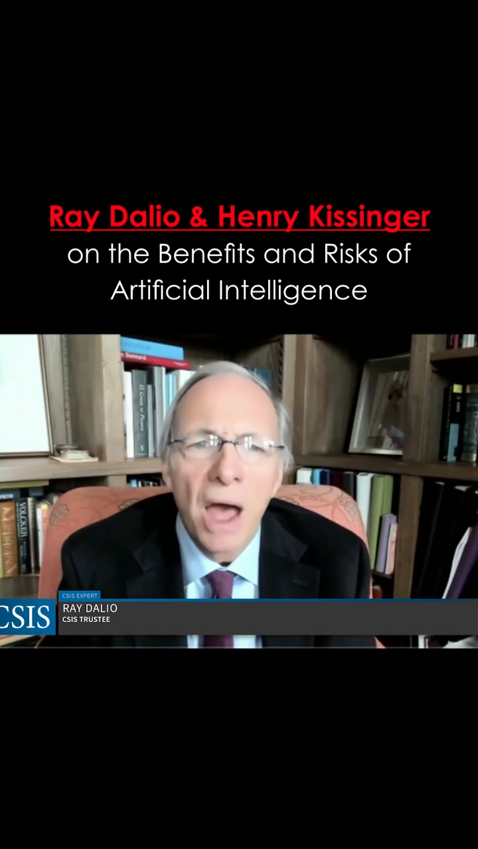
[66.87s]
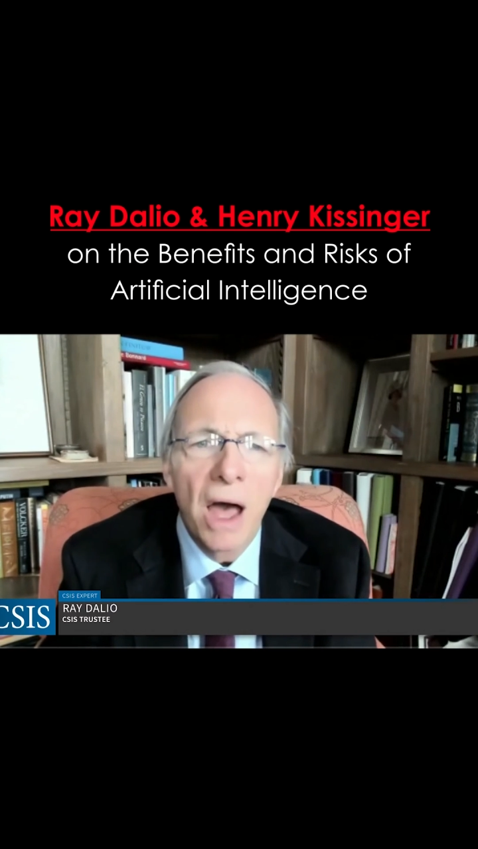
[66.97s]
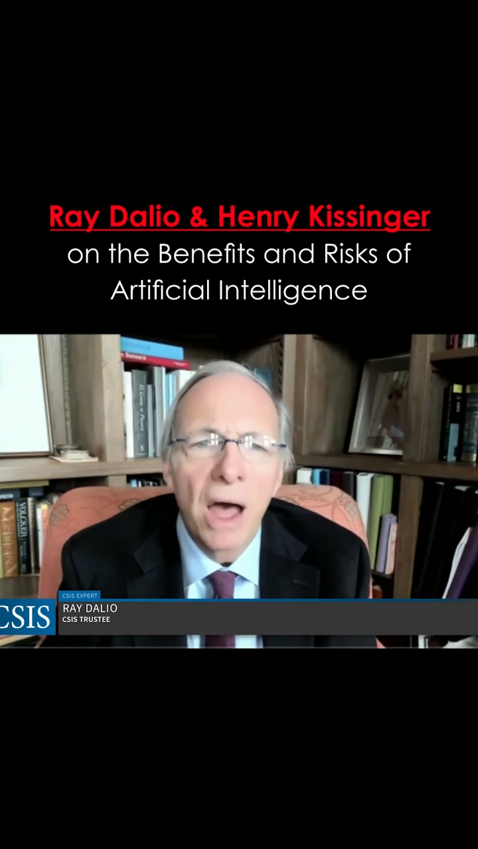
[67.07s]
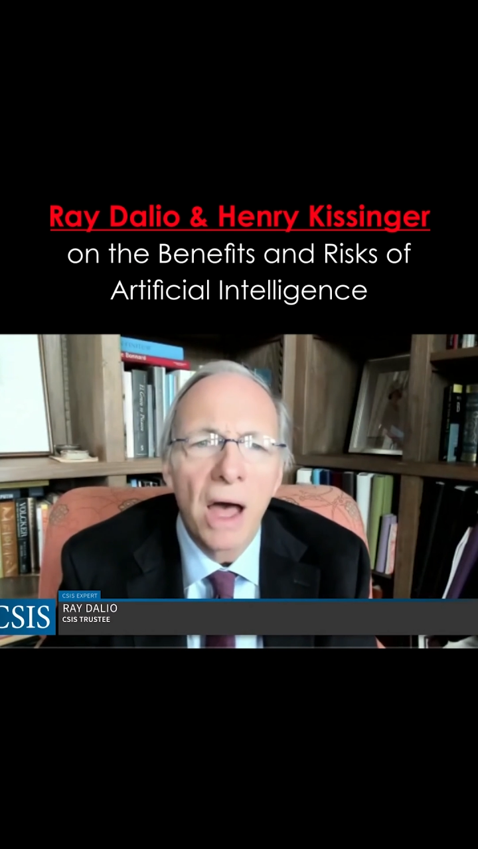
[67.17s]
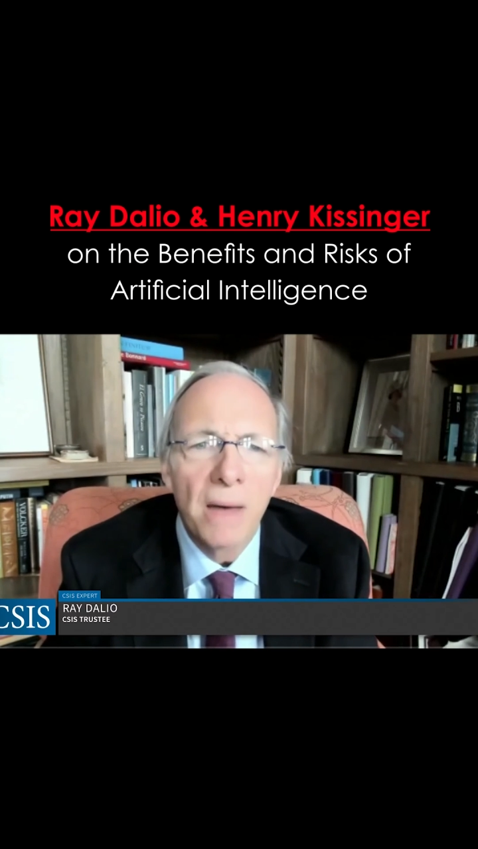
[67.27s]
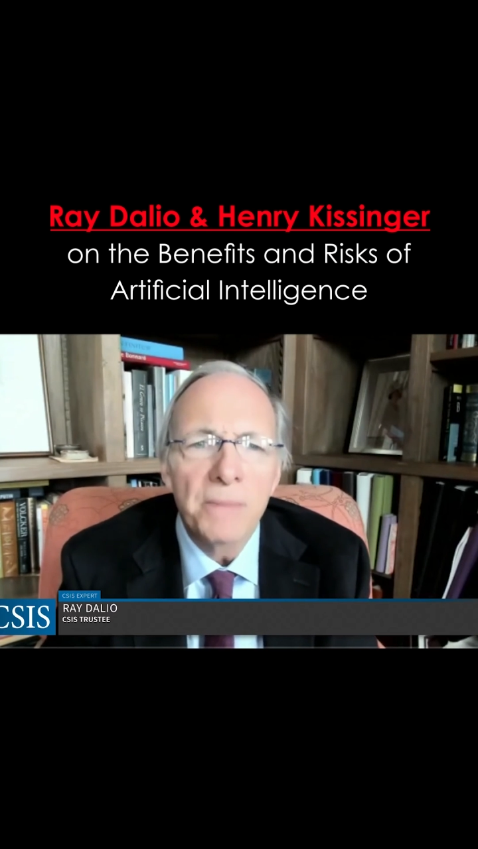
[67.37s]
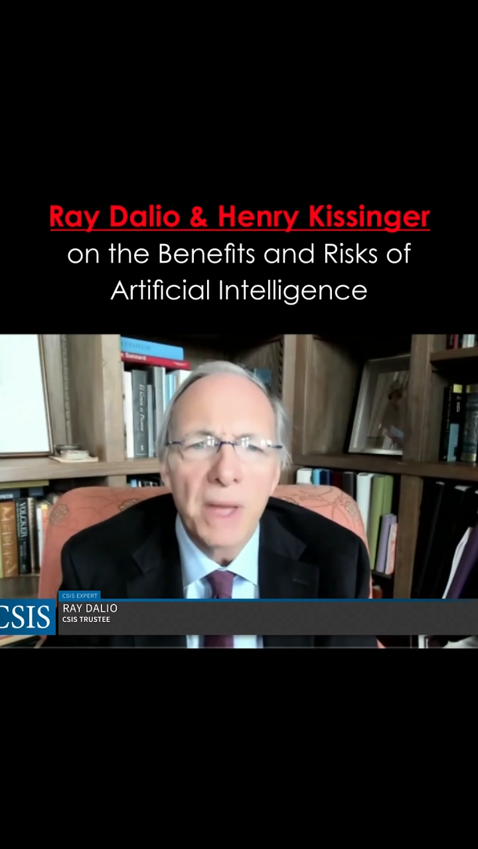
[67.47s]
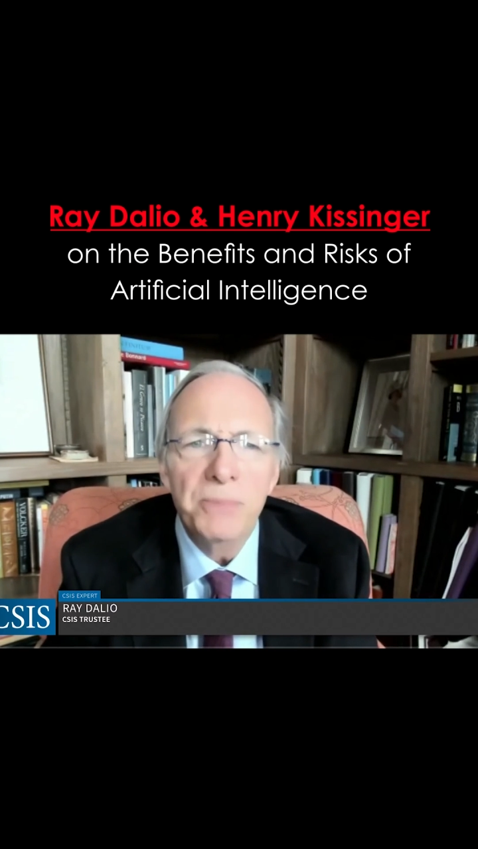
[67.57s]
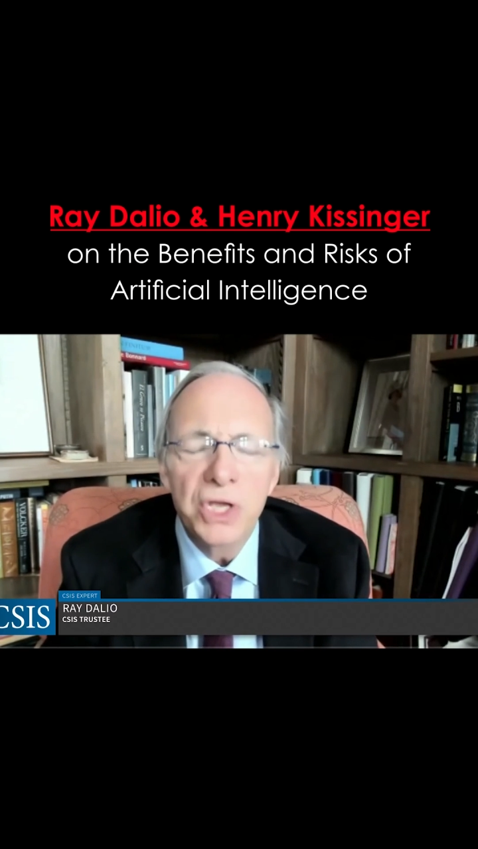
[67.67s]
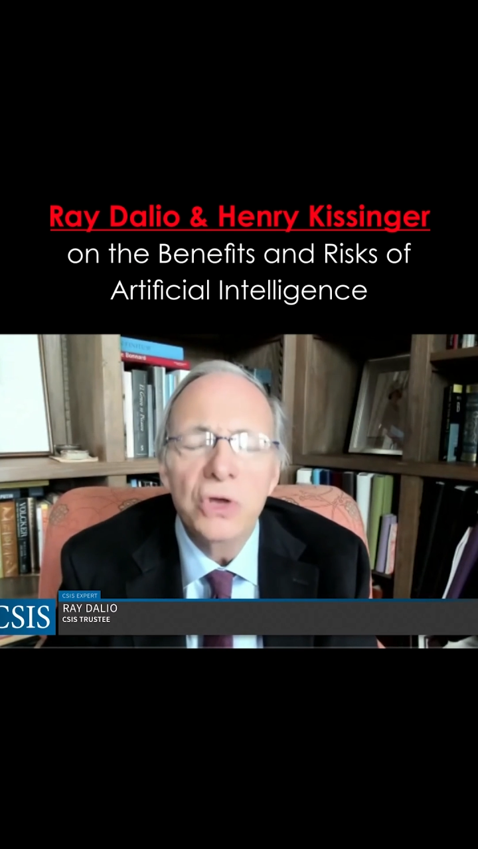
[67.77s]
um,
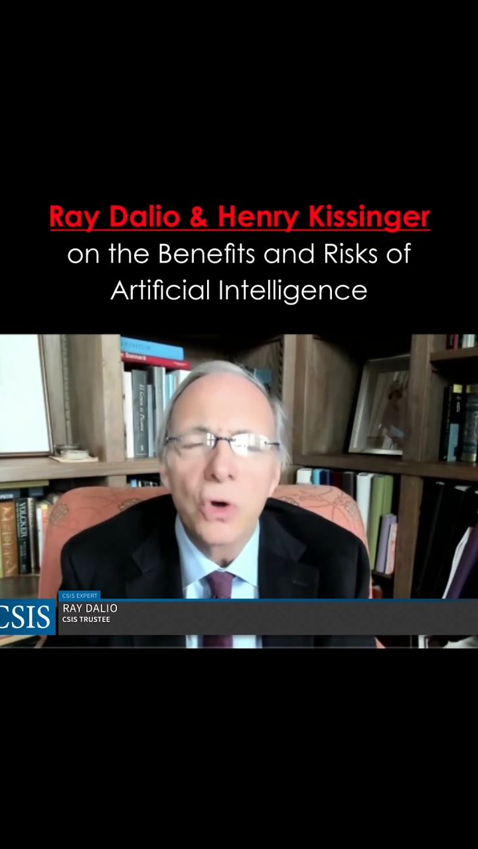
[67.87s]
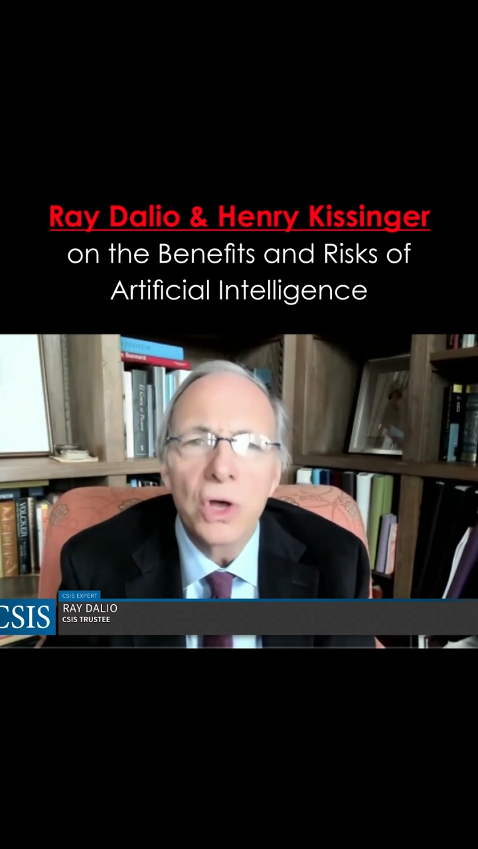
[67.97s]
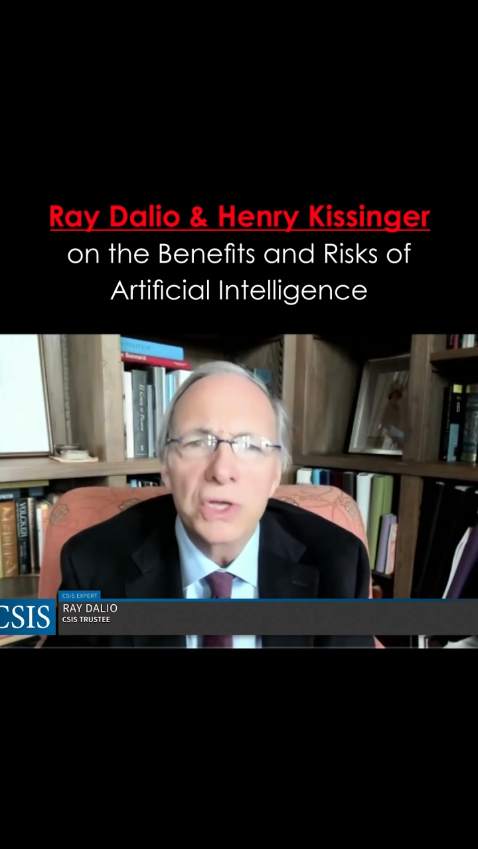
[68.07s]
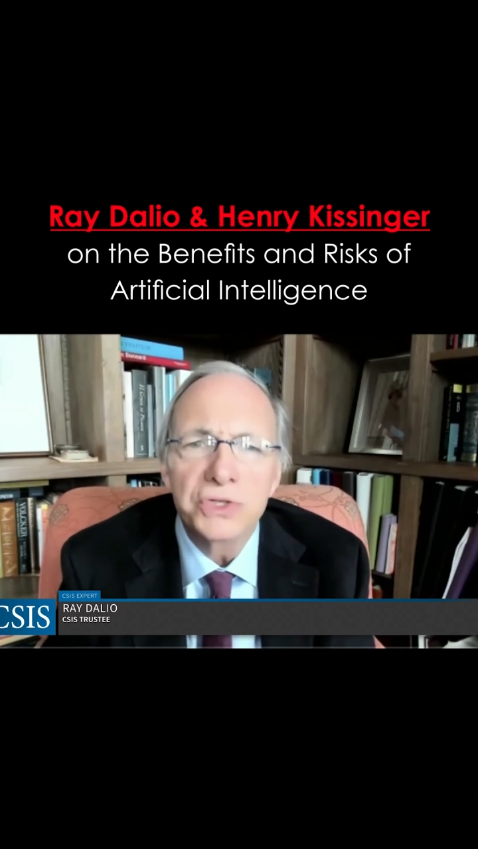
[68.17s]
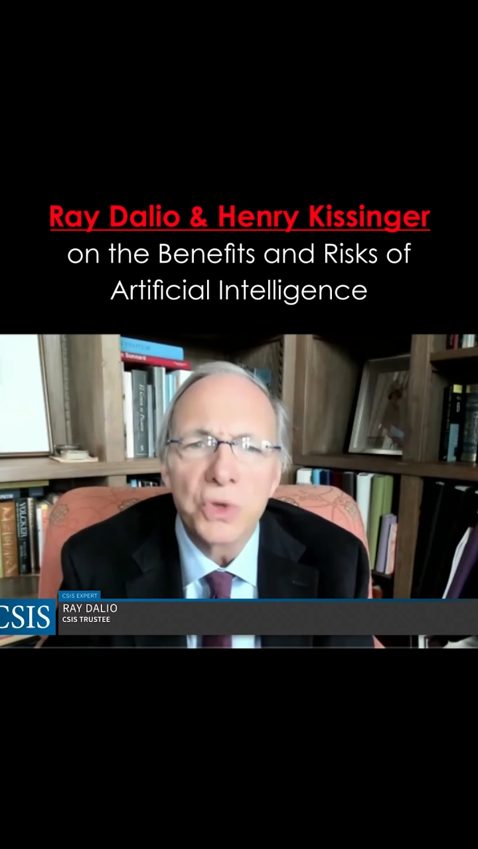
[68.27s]
because